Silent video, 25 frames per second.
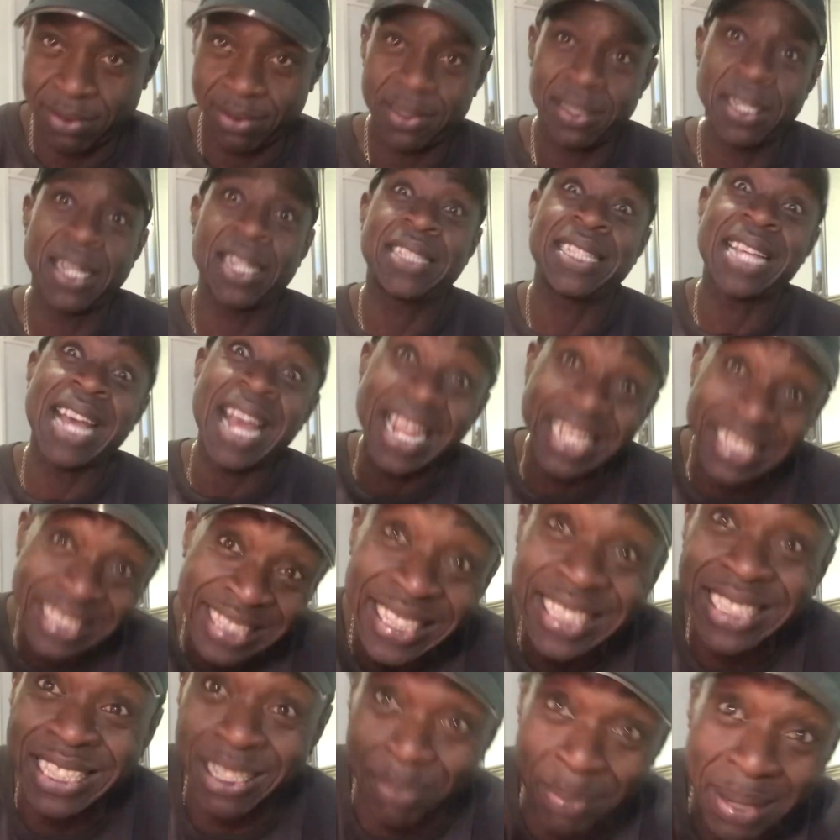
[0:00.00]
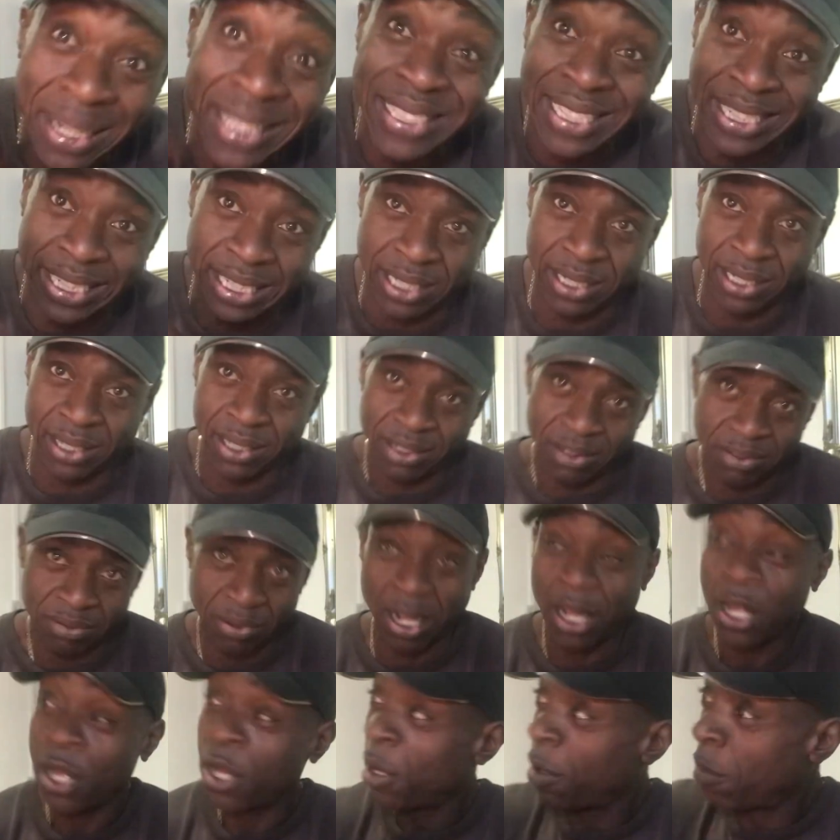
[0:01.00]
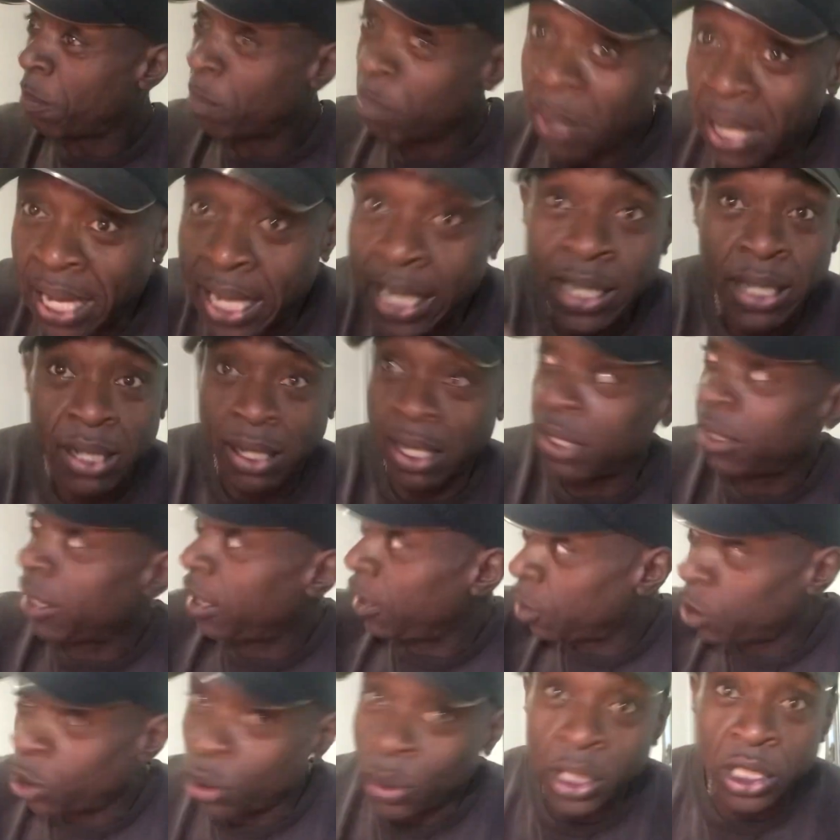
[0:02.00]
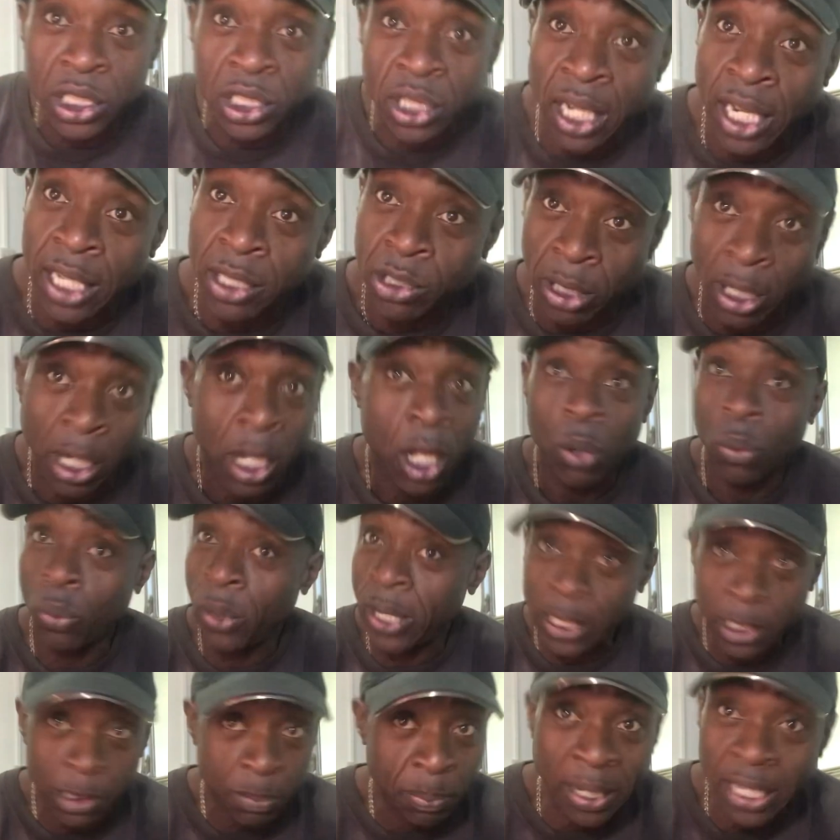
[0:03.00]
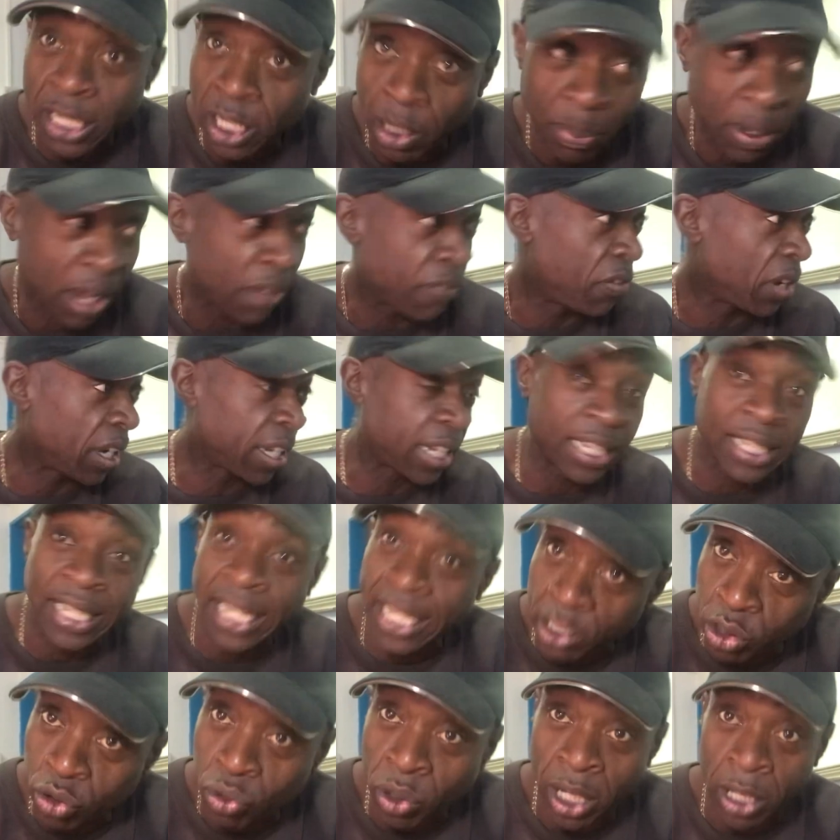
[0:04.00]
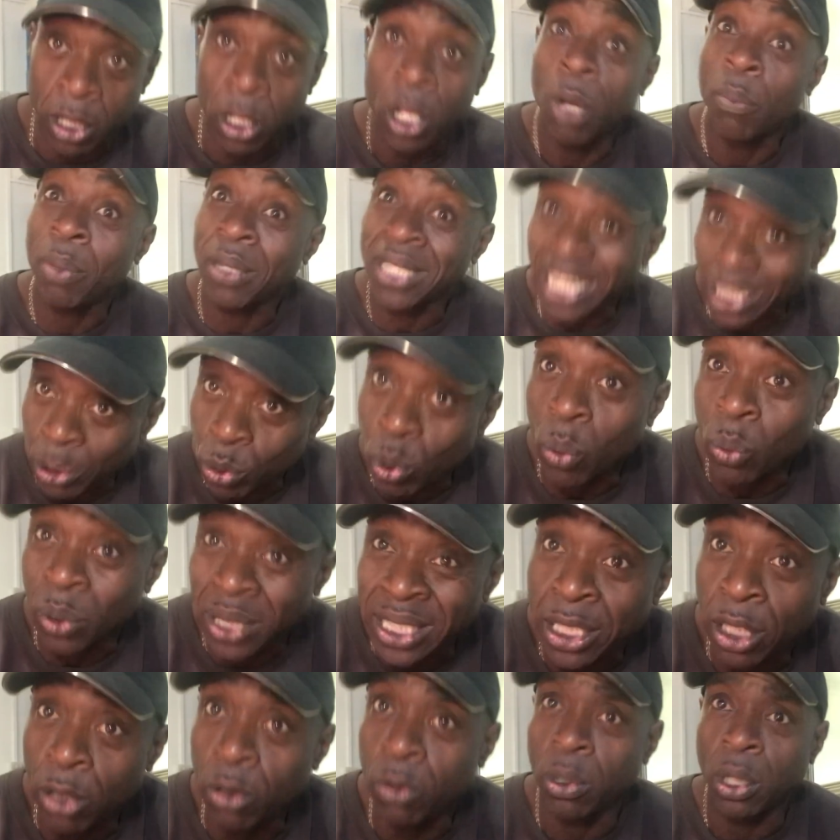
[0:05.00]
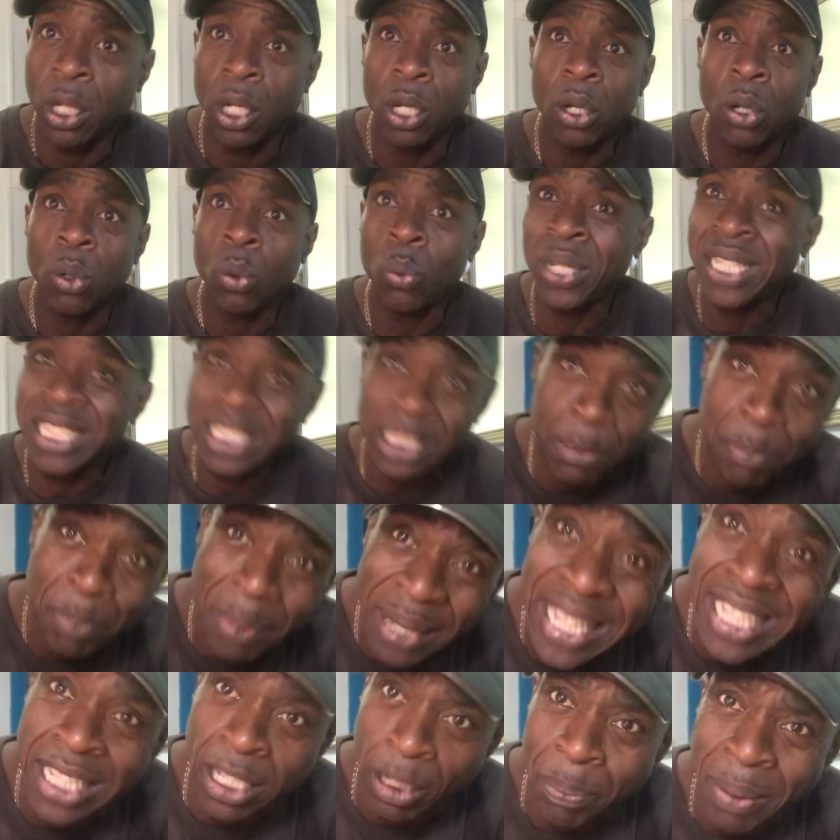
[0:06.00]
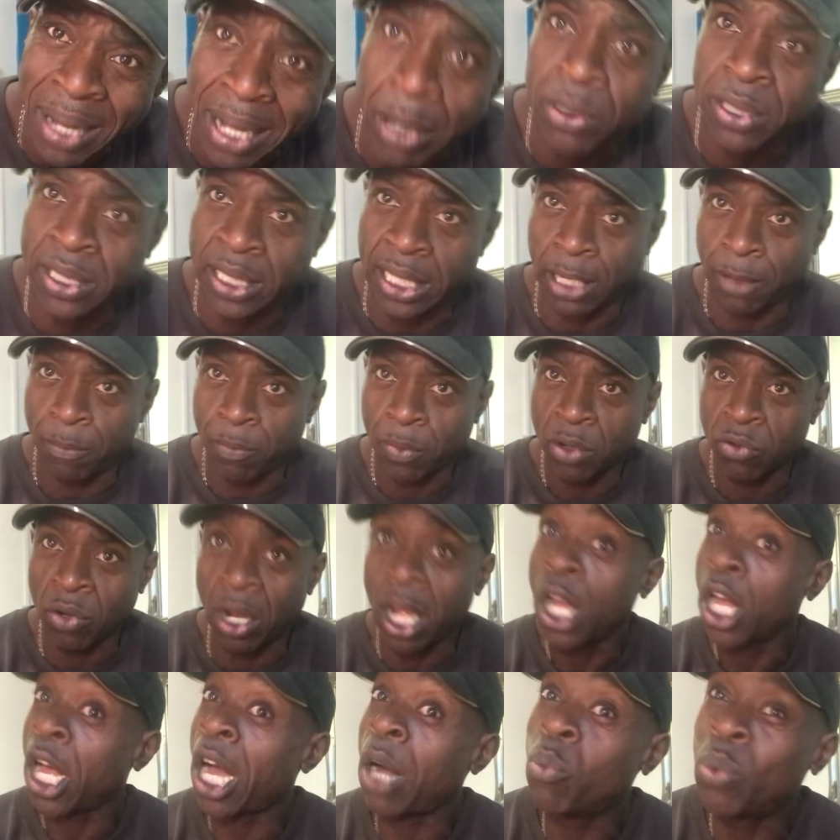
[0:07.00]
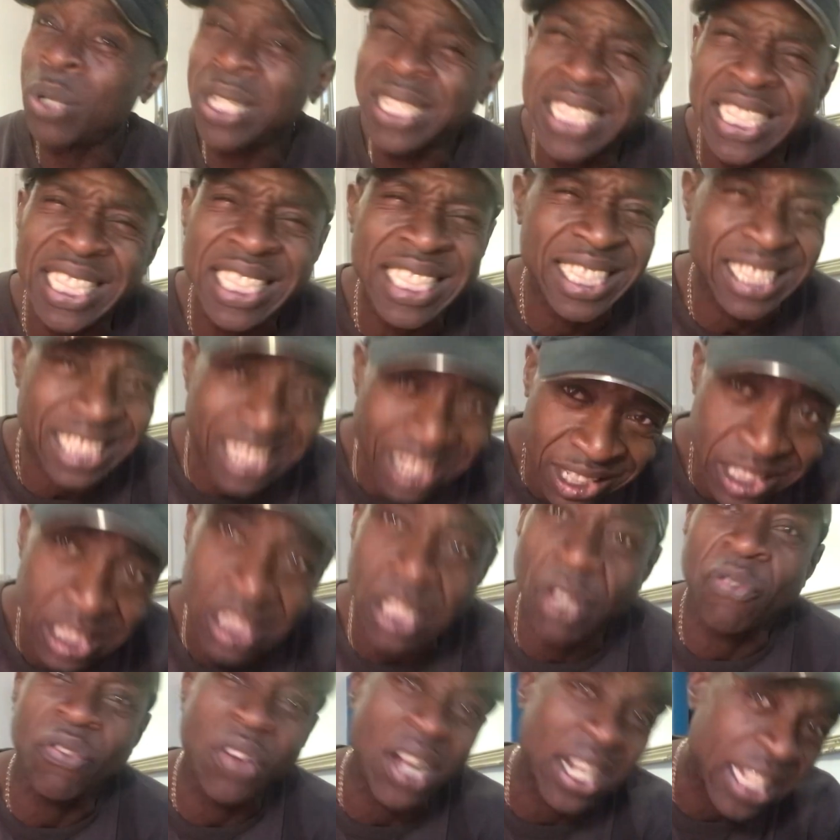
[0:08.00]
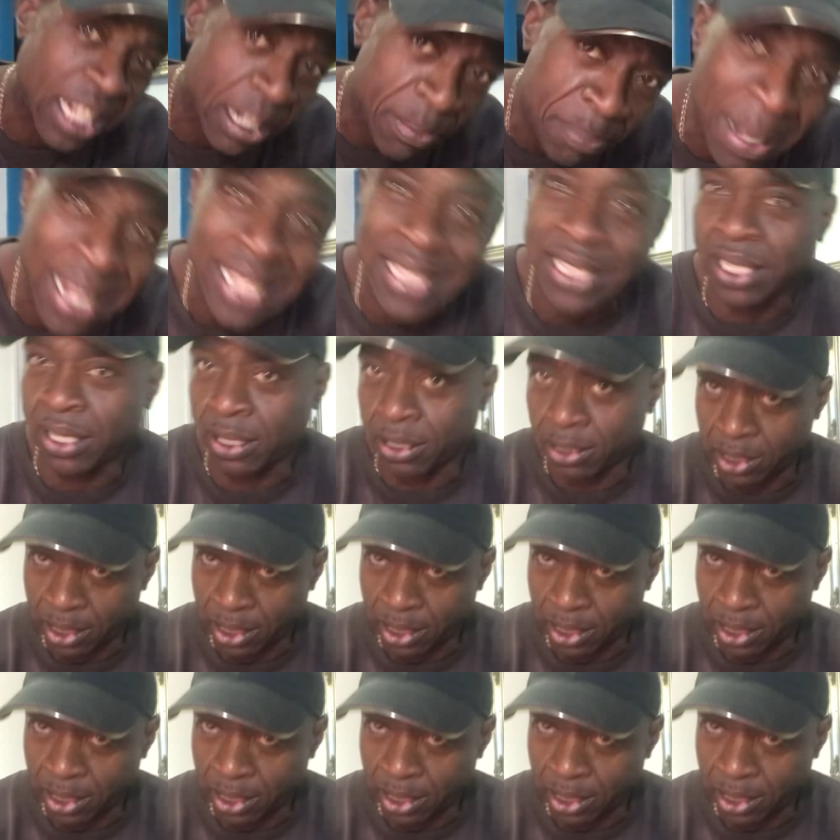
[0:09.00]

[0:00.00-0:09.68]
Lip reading: as anti-Semitic, right? Me and these Jewish guys, right? We speak about fucking Israel, but that's what we do. We speak about it, right? And we discuss the fucking matter.